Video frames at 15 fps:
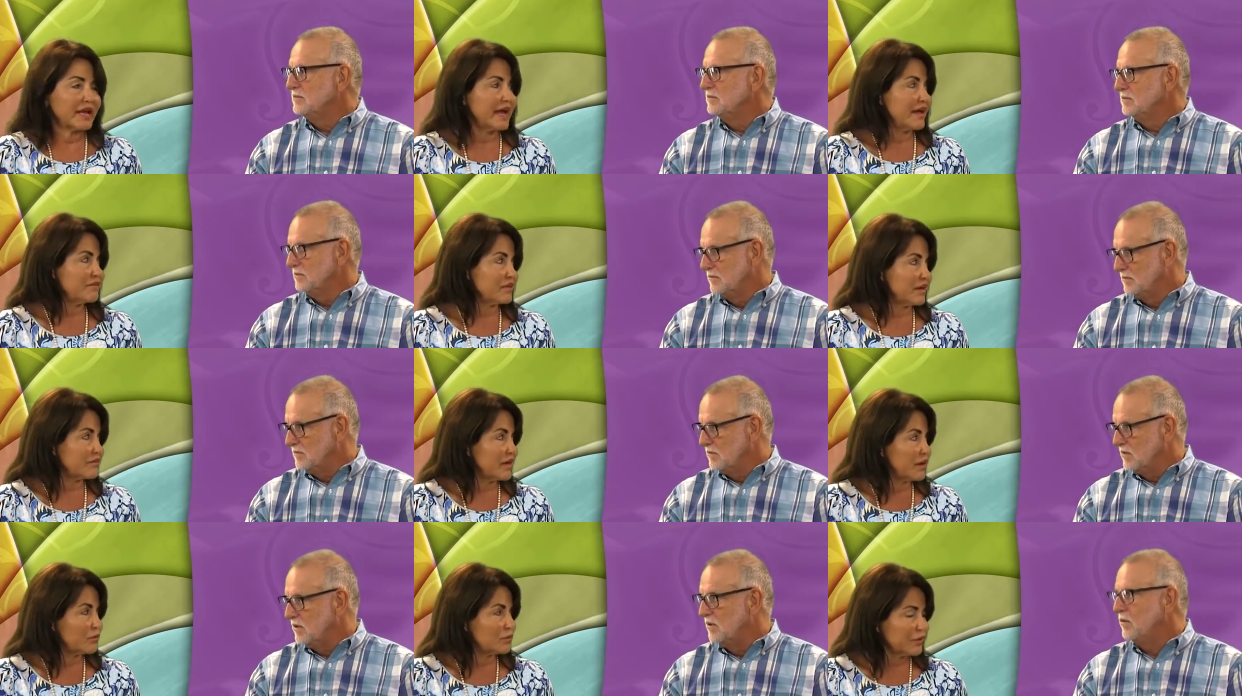Speaker 1: I have and I've
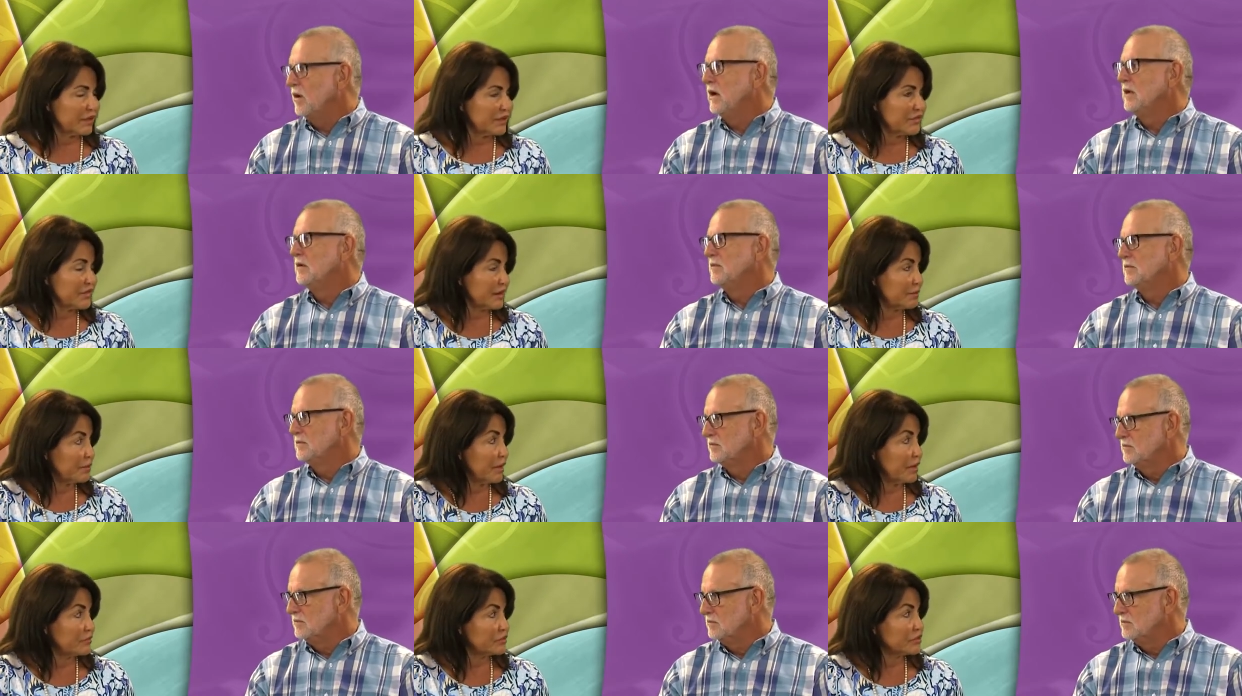got really thick
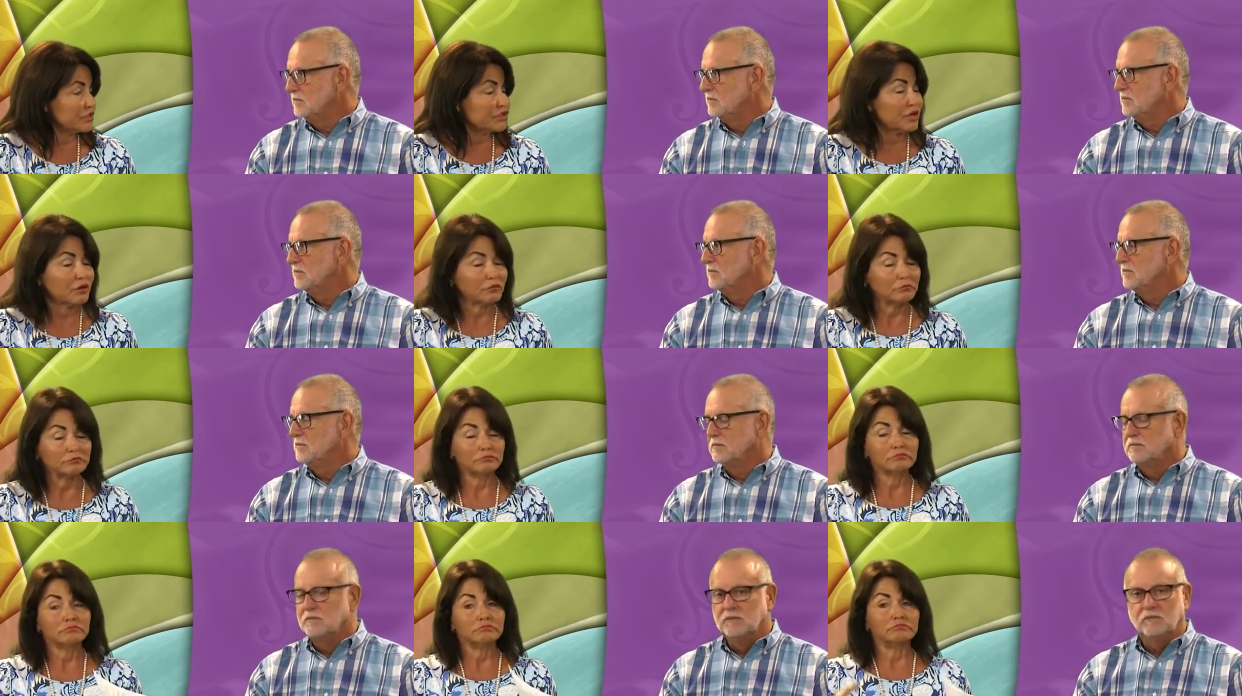bones. So,
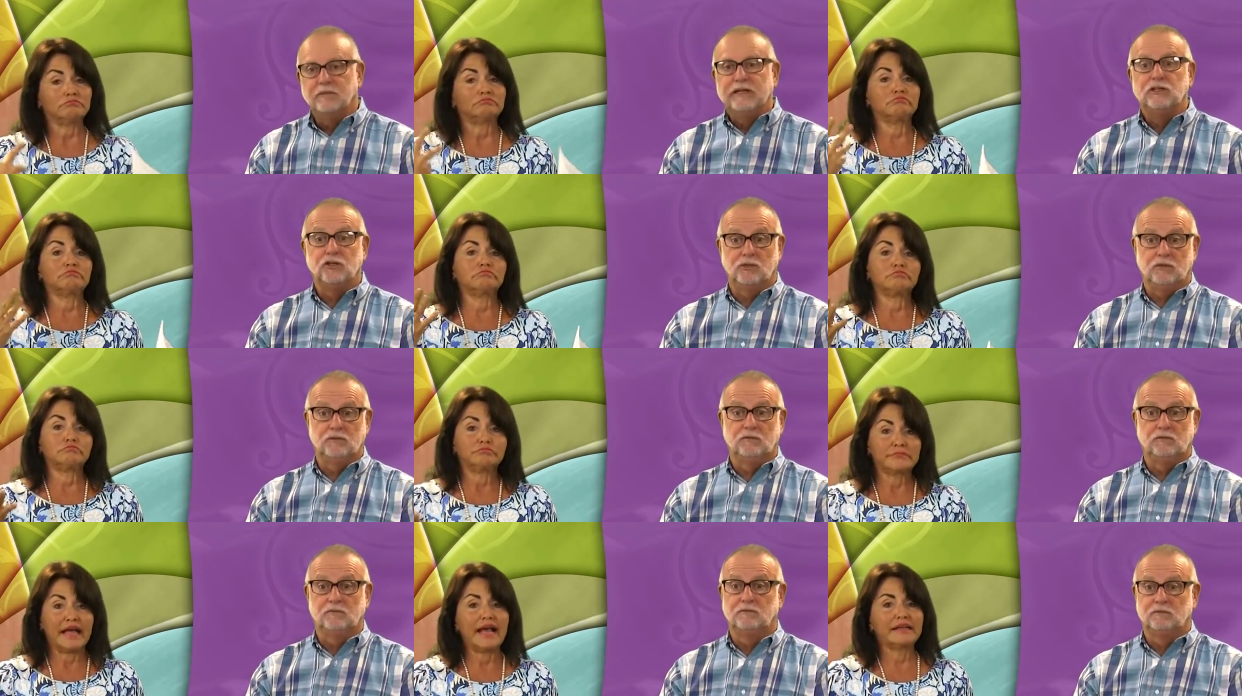me too.
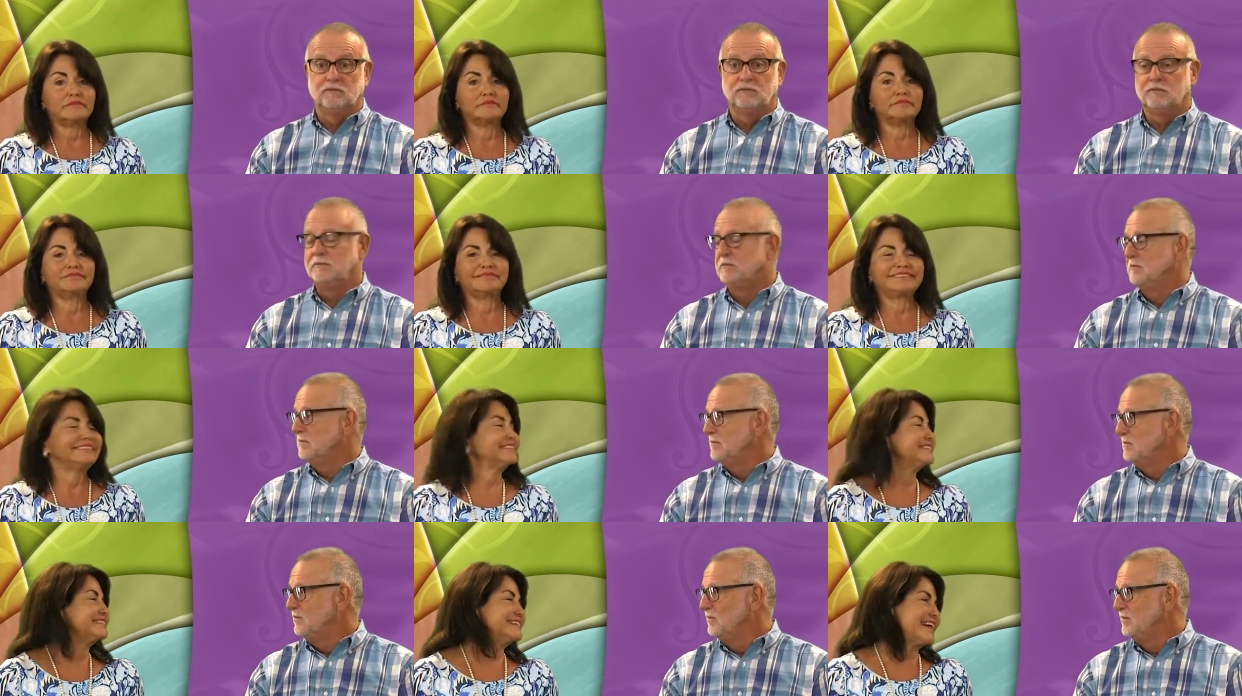That
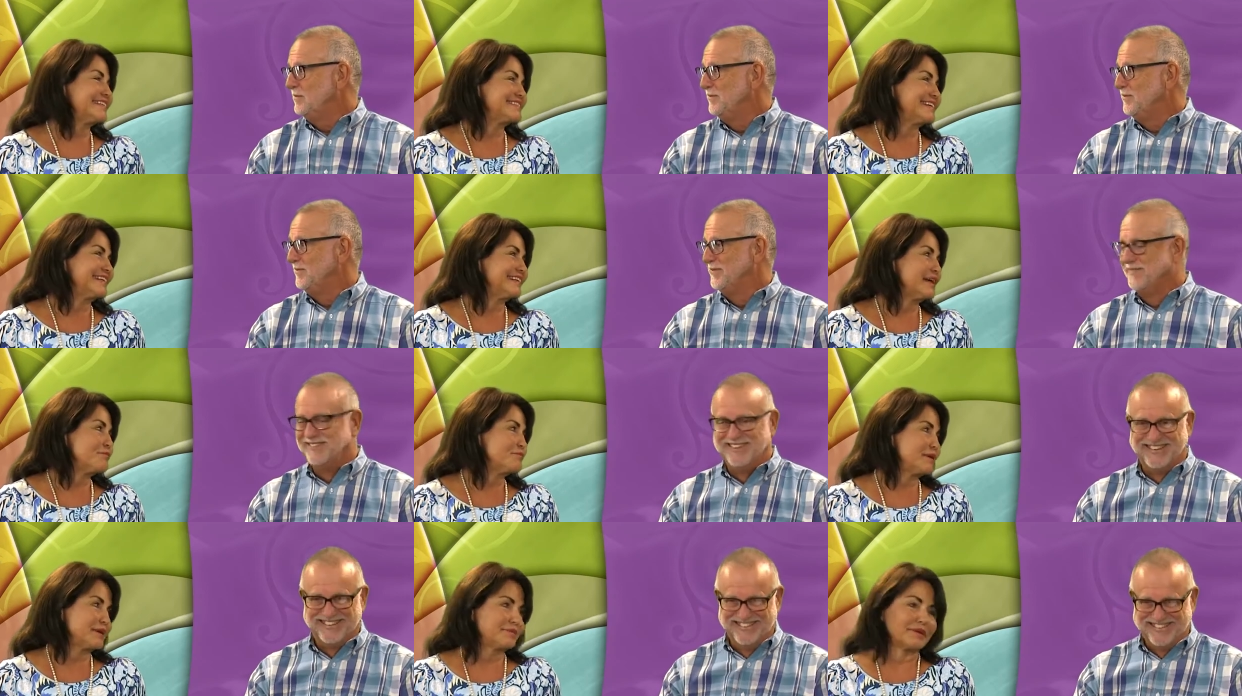that's it. I'm
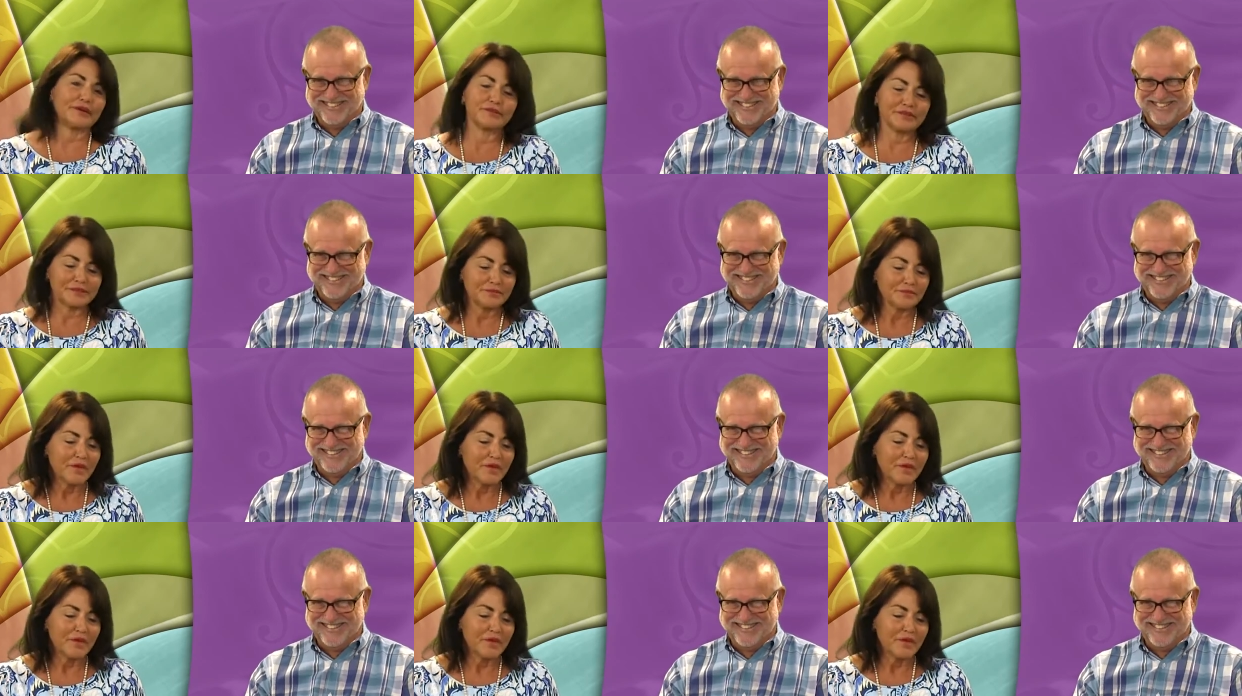big boned.